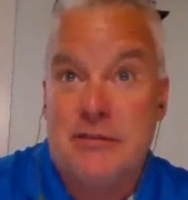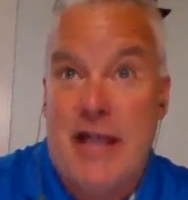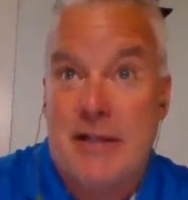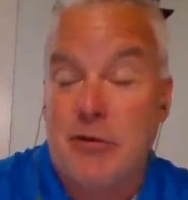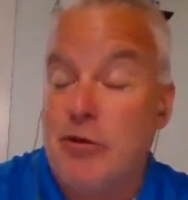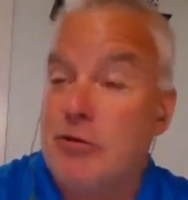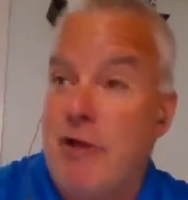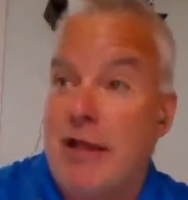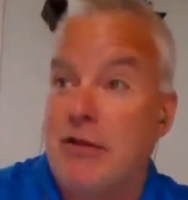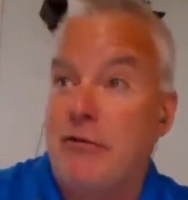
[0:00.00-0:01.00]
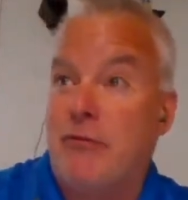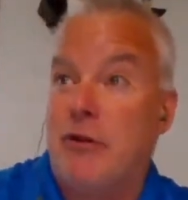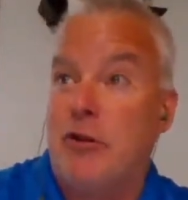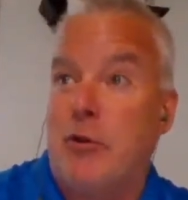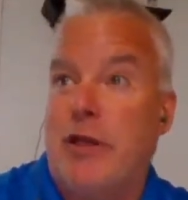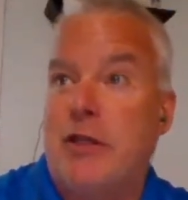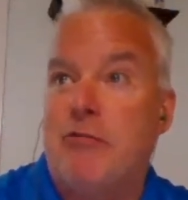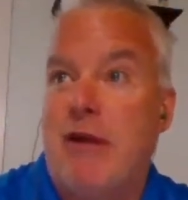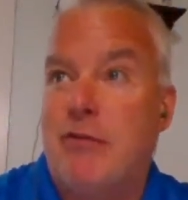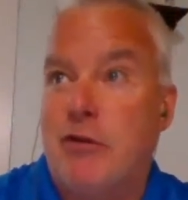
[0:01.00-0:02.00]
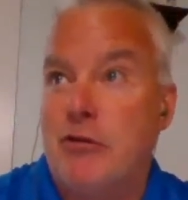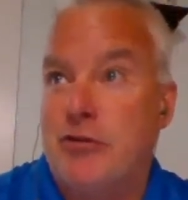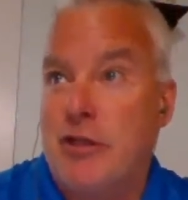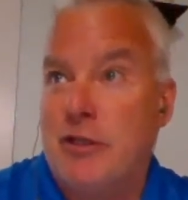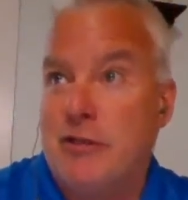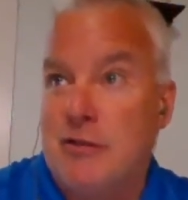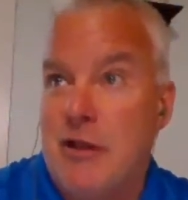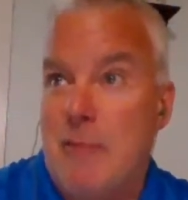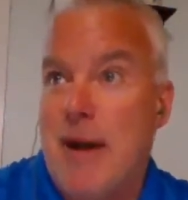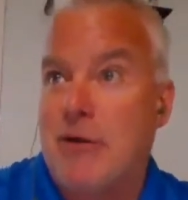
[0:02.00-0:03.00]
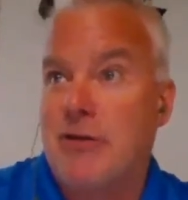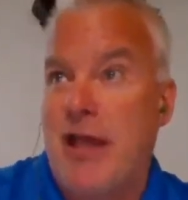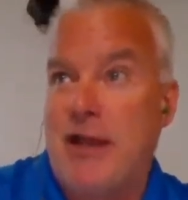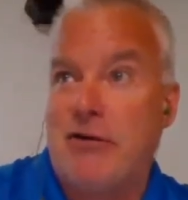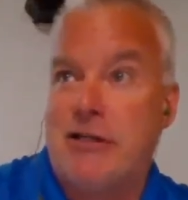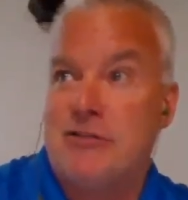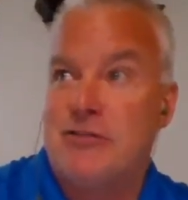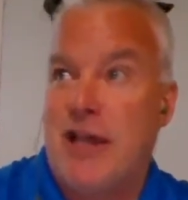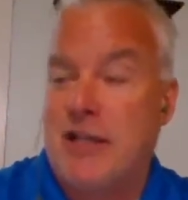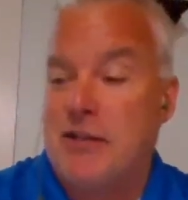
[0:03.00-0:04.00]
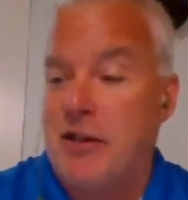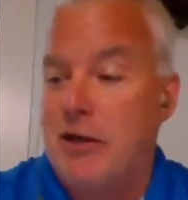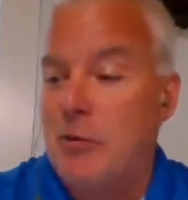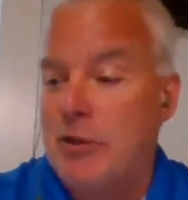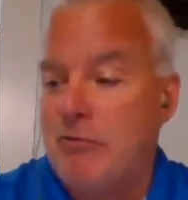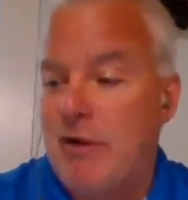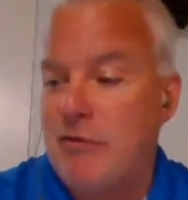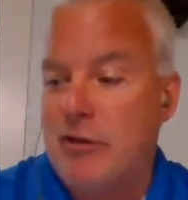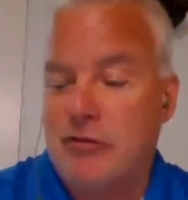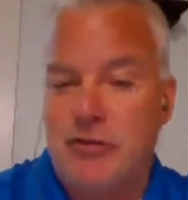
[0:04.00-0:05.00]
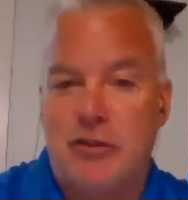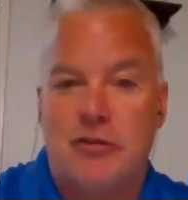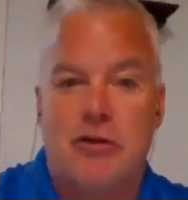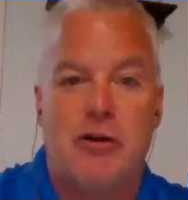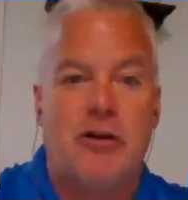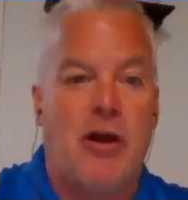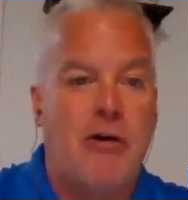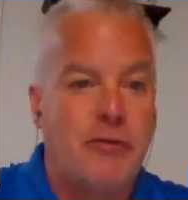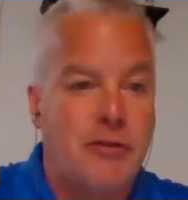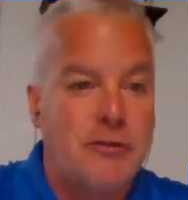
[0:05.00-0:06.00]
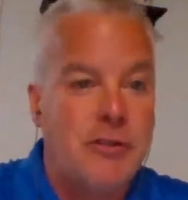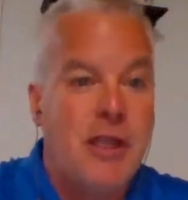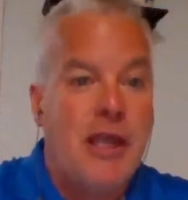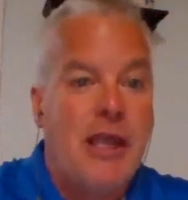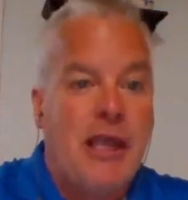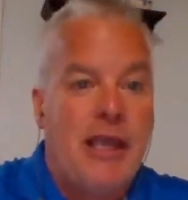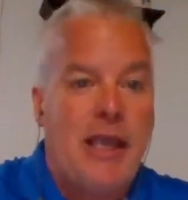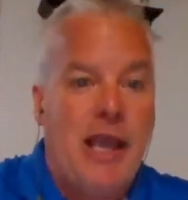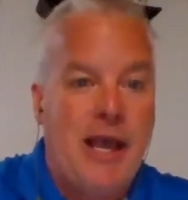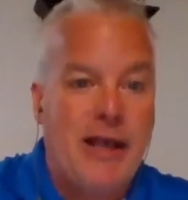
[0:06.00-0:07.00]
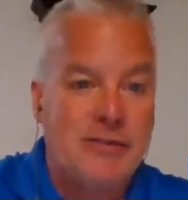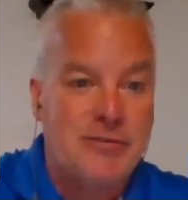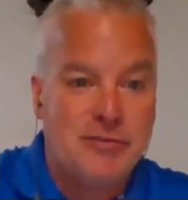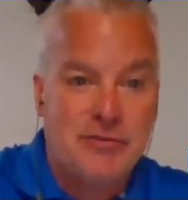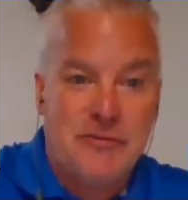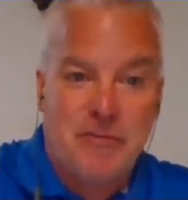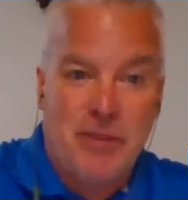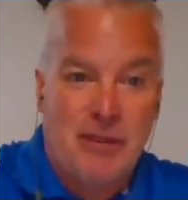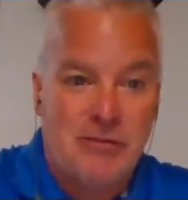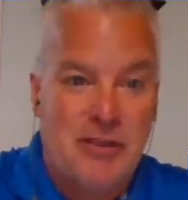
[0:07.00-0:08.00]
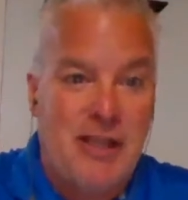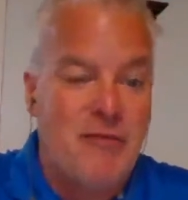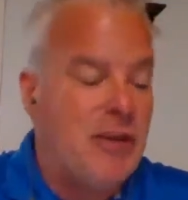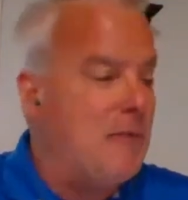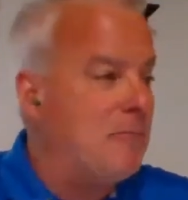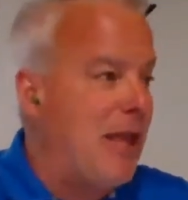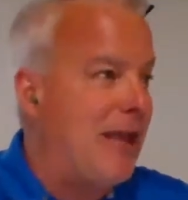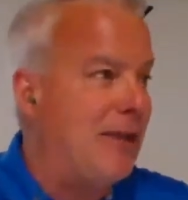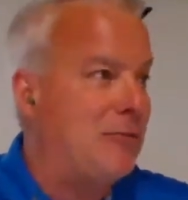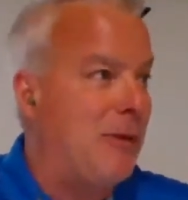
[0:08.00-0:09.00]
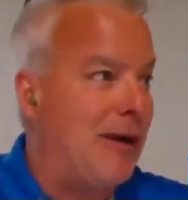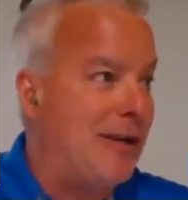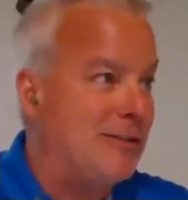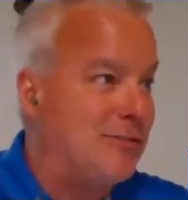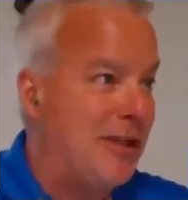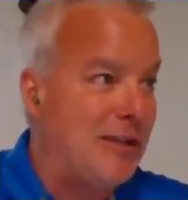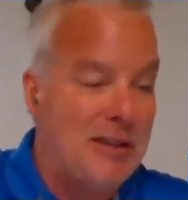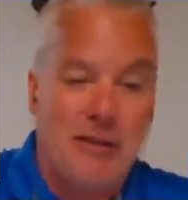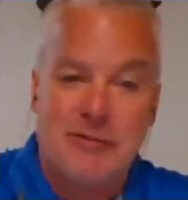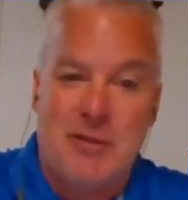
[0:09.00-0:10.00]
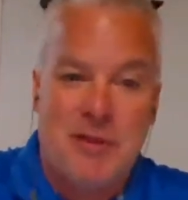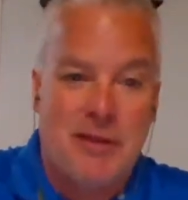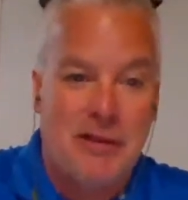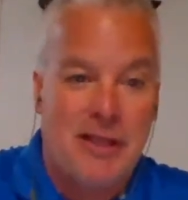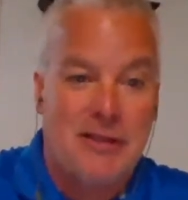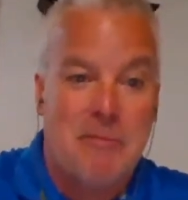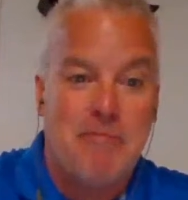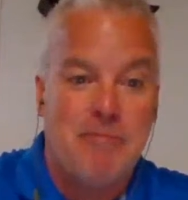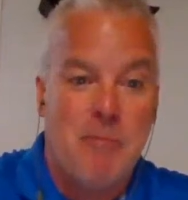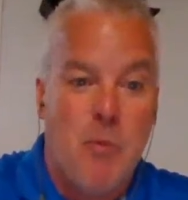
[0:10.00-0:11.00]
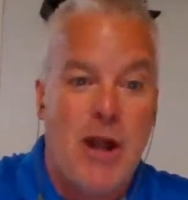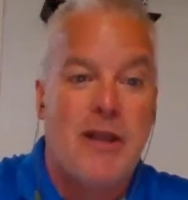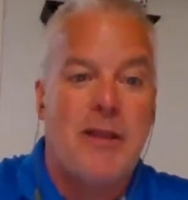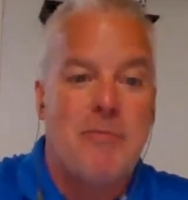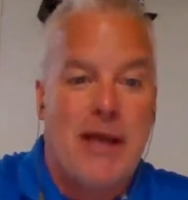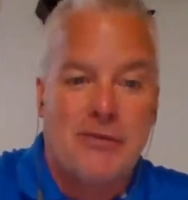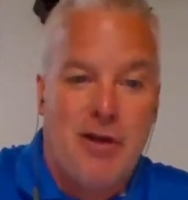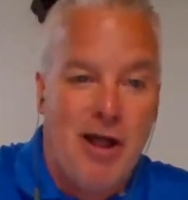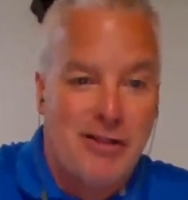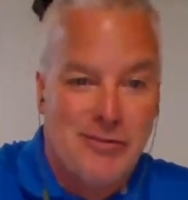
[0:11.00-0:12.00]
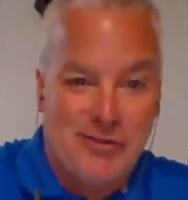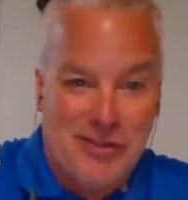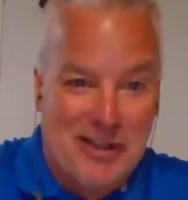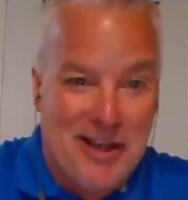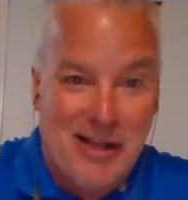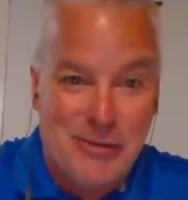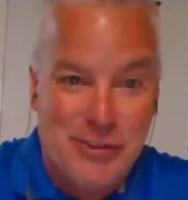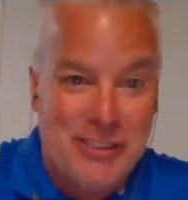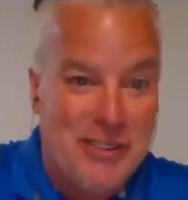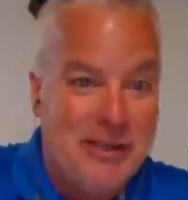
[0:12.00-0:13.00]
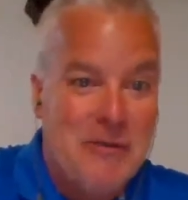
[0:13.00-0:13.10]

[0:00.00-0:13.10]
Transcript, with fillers: technical director for the New England Revolution, about to enter his second year with the Revolution, Curt Onalfo. He has significant playing experience at the, some of the, at the one of the best colleges in the country.